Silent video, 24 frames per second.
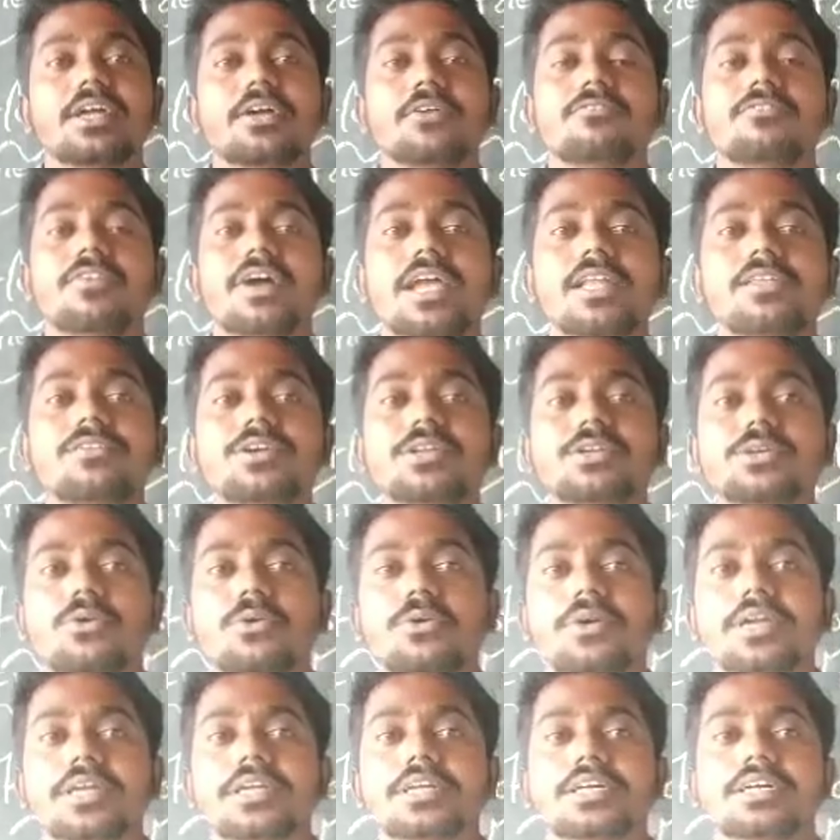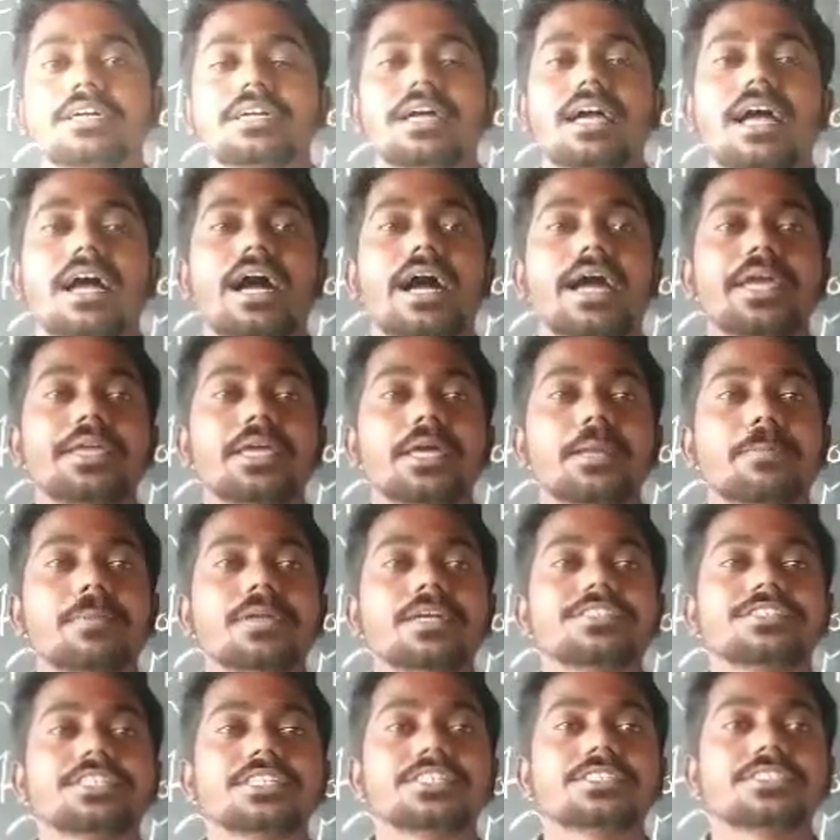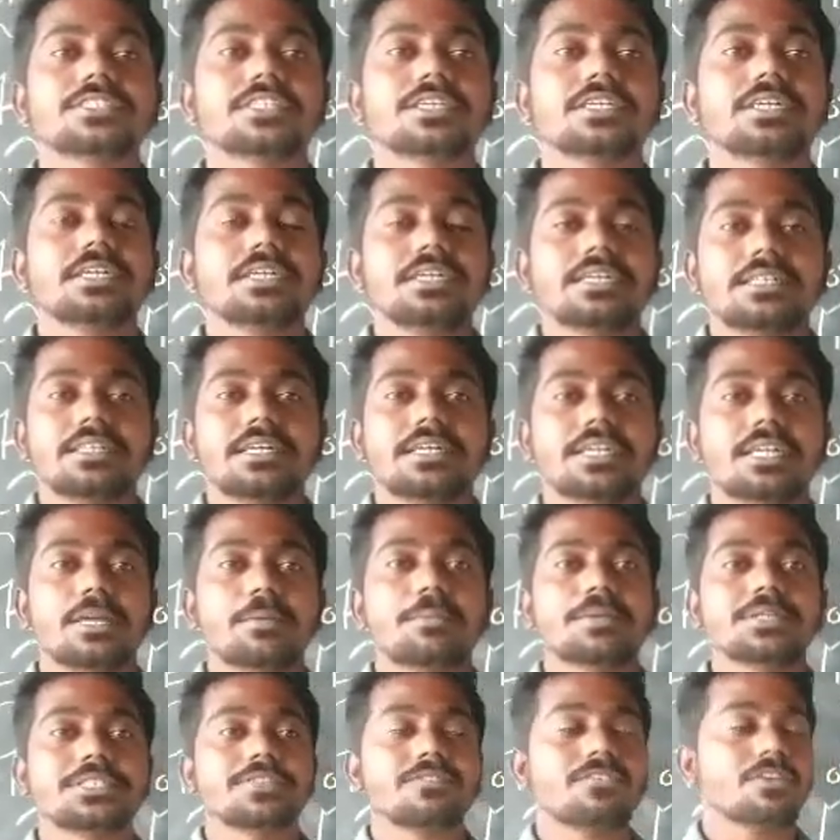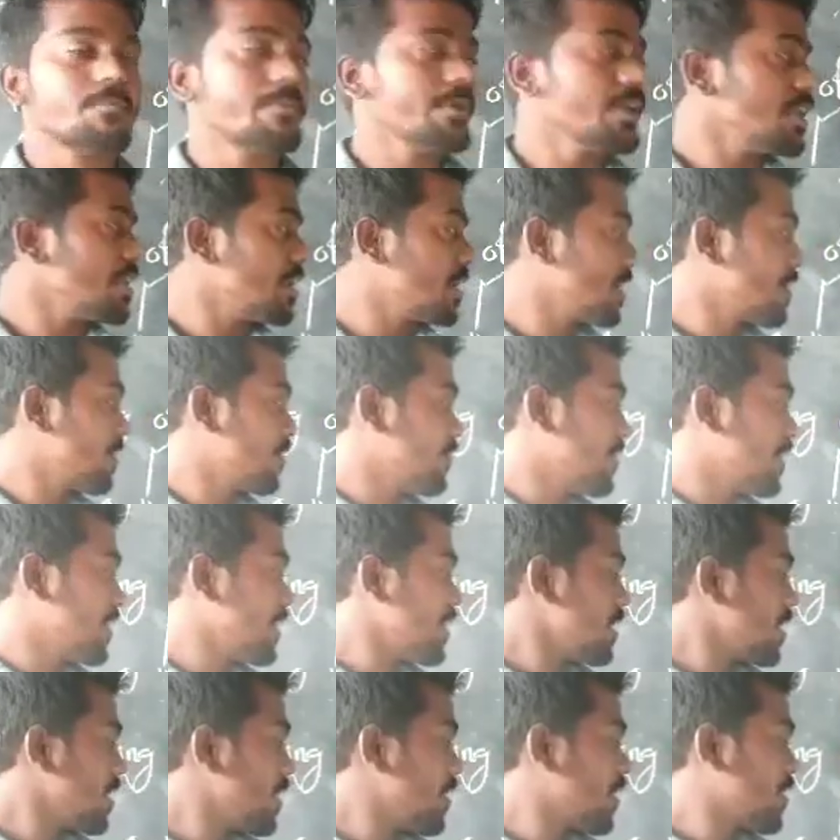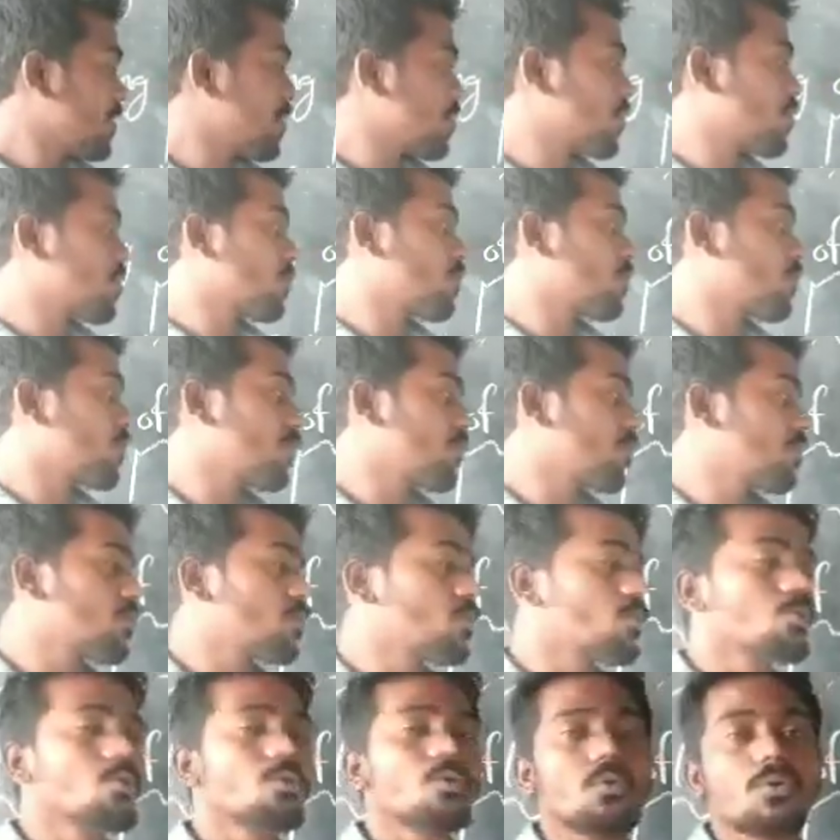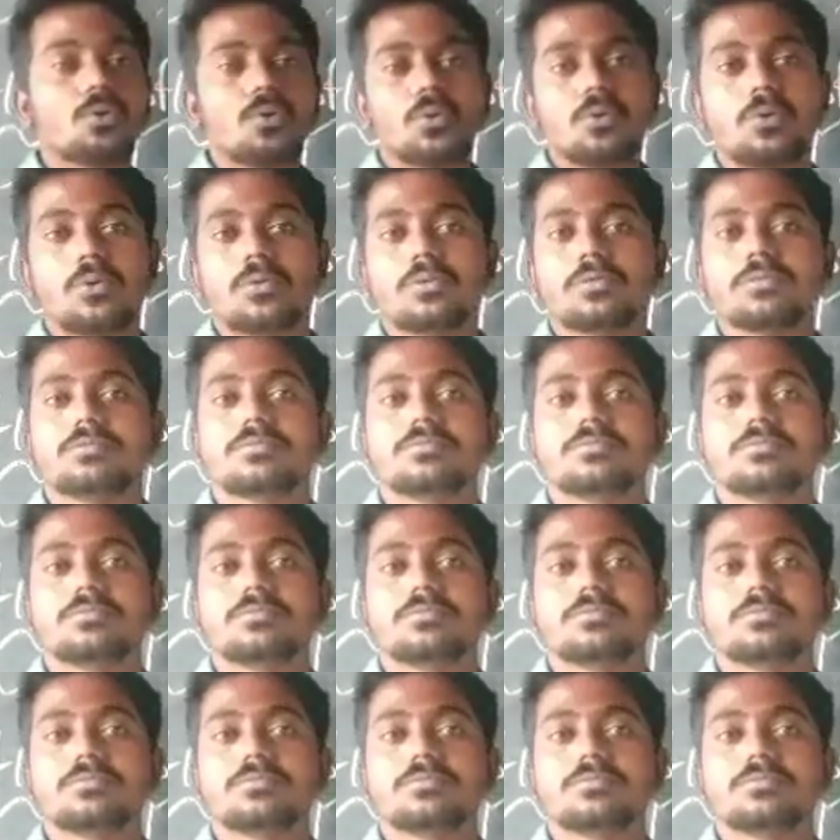While you are going higher places, the temperature will be very cool.